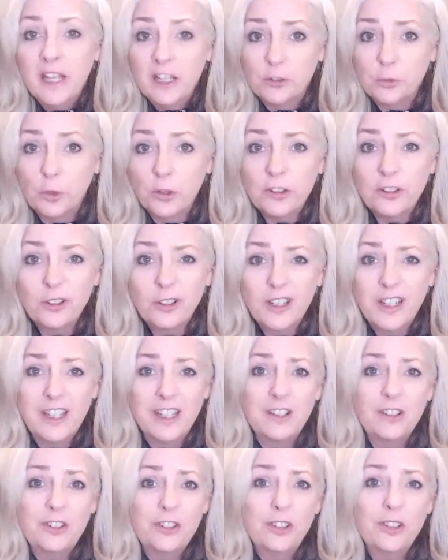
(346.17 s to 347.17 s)
It's worth
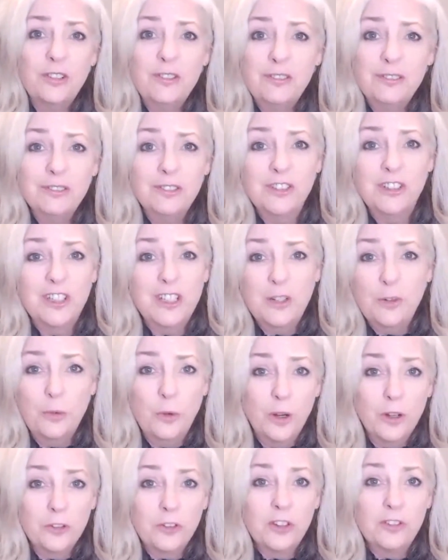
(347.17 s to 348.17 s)
looking into, see
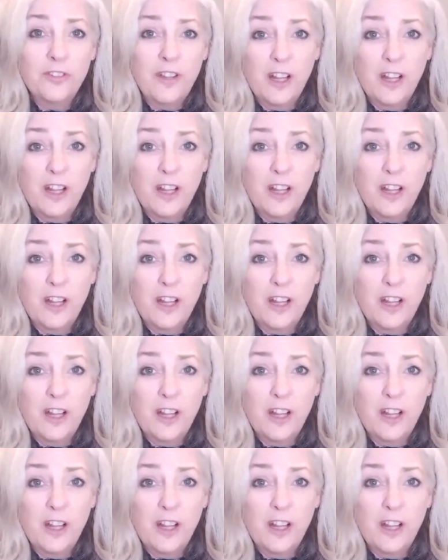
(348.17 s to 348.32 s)
what's